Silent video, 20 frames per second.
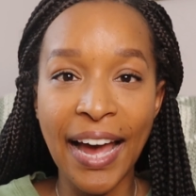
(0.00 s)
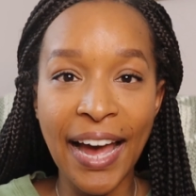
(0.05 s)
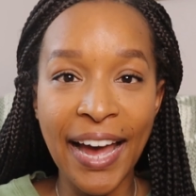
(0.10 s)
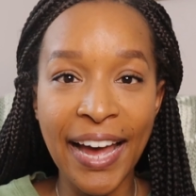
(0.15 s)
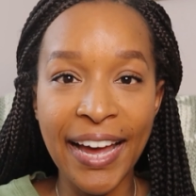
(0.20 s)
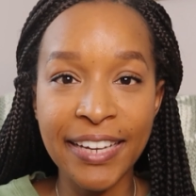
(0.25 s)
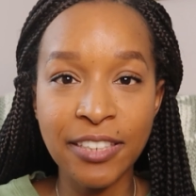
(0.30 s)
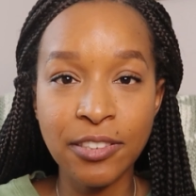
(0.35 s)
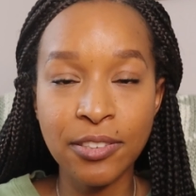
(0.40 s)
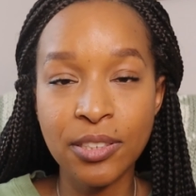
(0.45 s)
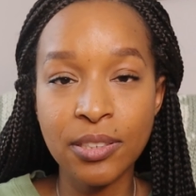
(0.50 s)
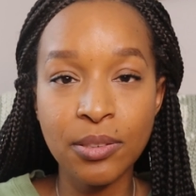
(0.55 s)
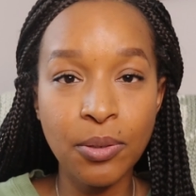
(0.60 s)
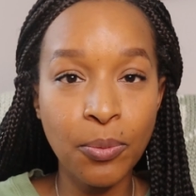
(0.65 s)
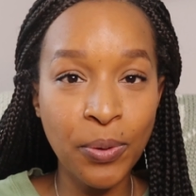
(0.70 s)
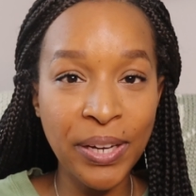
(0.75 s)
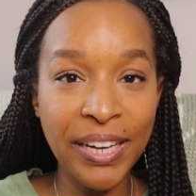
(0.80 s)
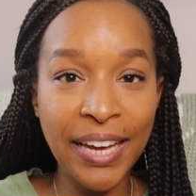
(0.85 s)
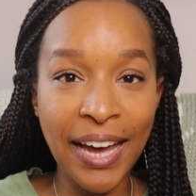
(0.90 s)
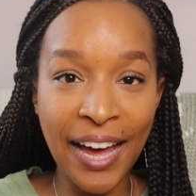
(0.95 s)
And
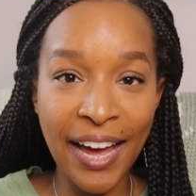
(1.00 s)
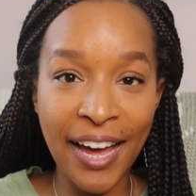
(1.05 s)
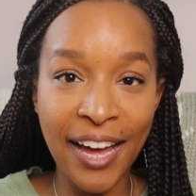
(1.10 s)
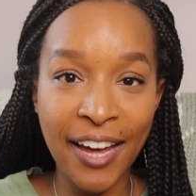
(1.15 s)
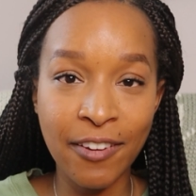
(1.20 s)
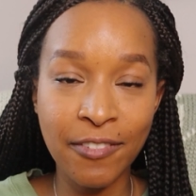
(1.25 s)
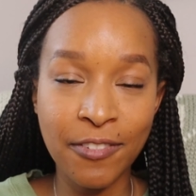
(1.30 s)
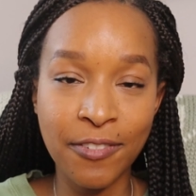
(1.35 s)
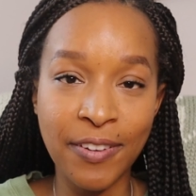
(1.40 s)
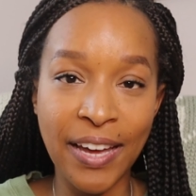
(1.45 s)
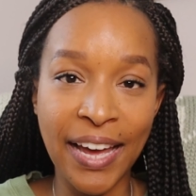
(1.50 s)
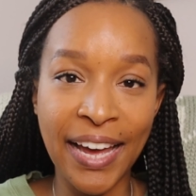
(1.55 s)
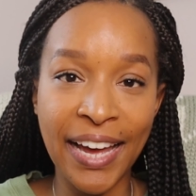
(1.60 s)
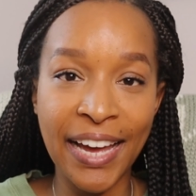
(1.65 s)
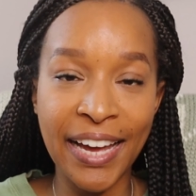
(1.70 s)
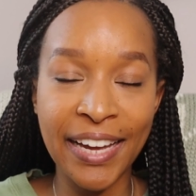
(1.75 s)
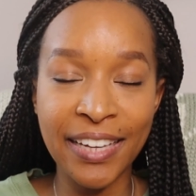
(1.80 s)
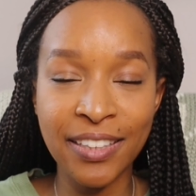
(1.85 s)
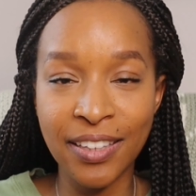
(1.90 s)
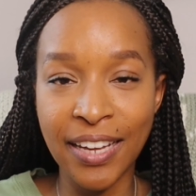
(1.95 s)
we have
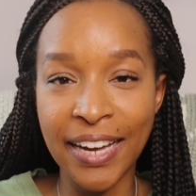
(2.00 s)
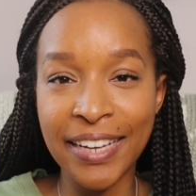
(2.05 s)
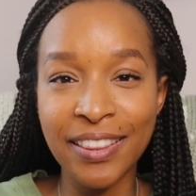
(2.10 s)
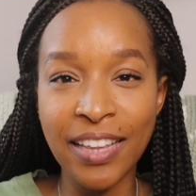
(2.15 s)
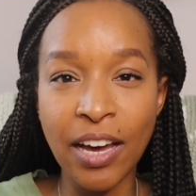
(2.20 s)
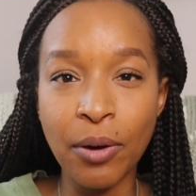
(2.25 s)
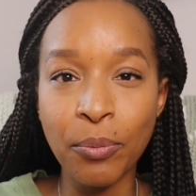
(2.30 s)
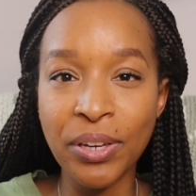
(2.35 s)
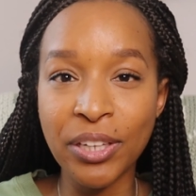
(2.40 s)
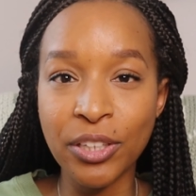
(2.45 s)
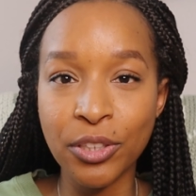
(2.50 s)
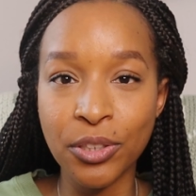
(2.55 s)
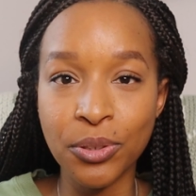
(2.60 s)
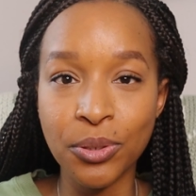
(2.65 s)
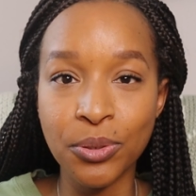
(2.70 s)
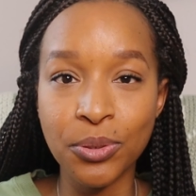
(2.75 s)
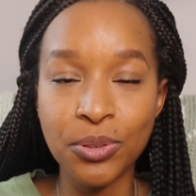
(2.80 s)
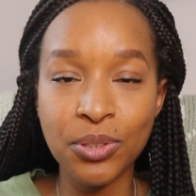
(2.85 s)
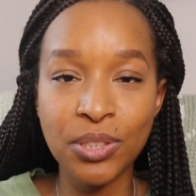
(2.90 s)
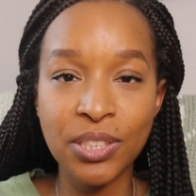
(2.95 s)
a light that we
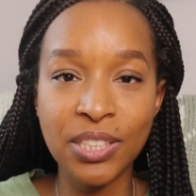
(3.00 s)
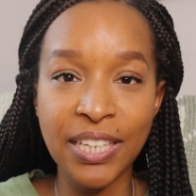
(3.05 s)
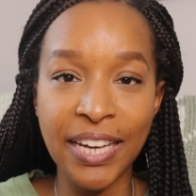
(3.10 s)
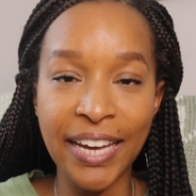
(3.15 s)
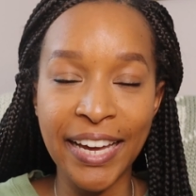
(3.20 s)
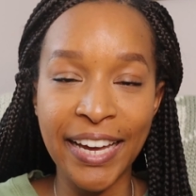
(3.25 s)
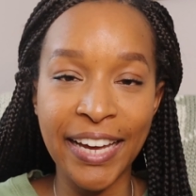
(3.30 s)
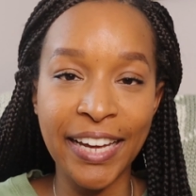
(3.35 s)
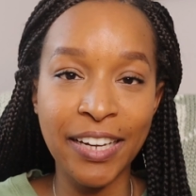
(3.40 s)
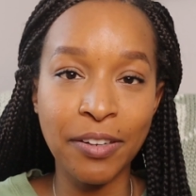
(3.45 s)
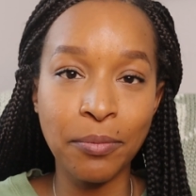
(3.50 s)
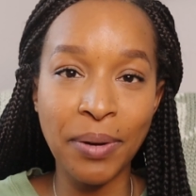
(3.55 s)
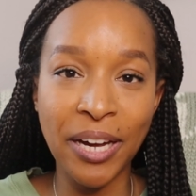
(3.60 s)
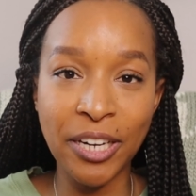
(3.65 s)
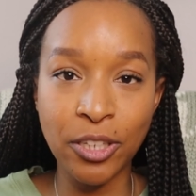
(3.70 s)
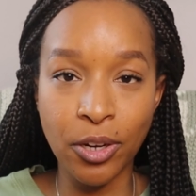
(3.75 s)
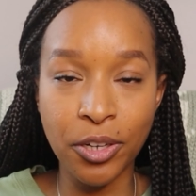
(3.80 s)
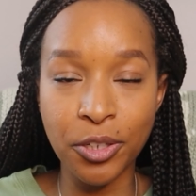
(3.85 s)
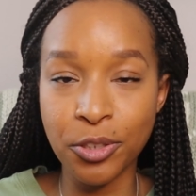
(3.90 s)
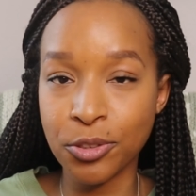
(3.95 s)
use in
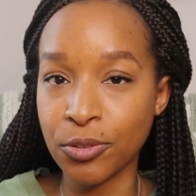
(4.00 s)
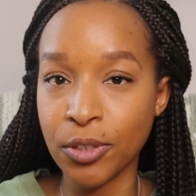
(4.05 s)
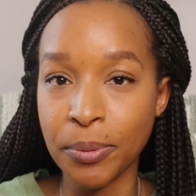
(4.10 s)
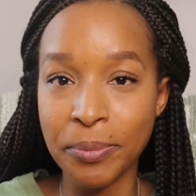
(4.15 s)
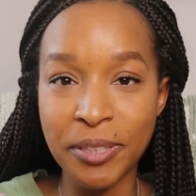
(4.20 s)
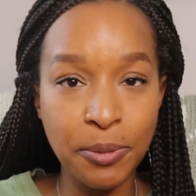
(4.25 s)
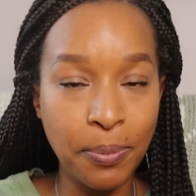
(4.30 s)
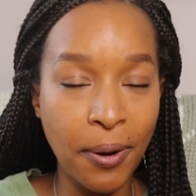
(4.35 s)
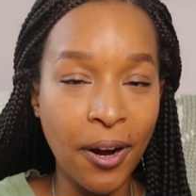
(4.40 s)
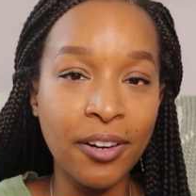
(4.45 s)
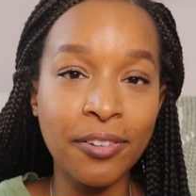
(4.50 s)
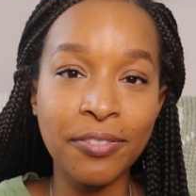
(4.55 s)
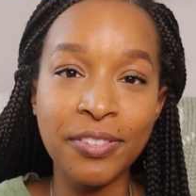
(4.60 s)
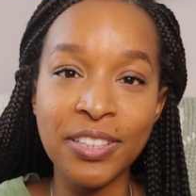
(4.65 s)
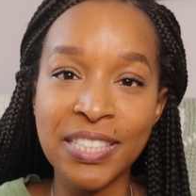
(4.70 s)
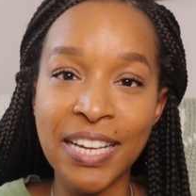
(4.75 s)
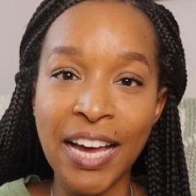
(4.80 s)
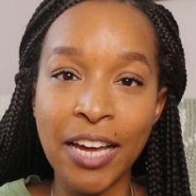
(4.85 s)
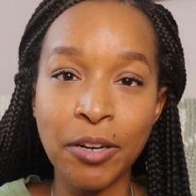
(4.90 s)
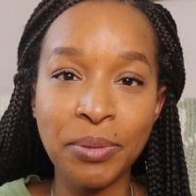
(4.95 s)
my daughter's room. It's part of
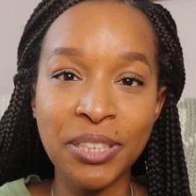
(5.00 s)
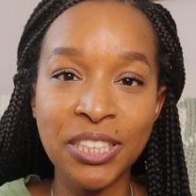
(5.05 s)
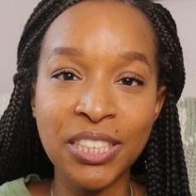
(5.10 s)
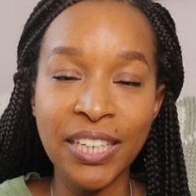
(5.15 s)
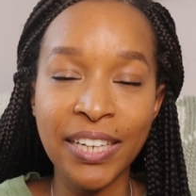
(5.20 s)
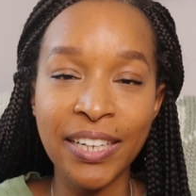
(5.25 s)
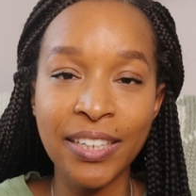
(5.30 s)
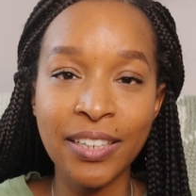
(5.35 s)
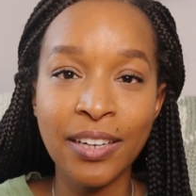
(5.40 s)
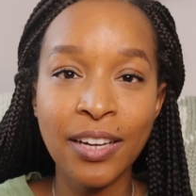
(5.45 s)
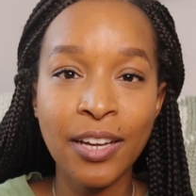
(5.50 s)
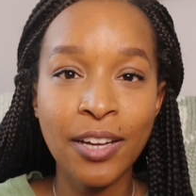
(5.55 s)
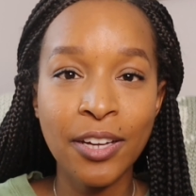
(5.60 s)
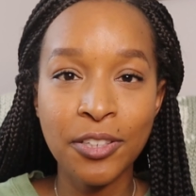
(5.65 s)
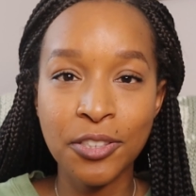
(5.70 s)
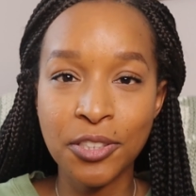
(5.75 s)
the sound machine.